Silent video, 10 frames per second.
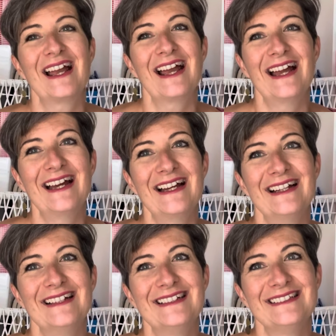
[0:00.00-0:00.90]

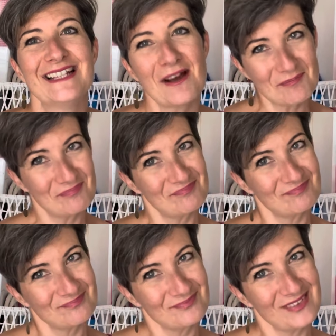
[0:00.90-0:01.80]
And yeah,
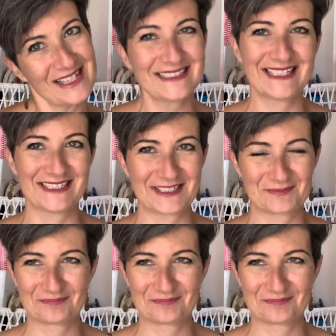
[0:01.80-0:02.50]
that's it.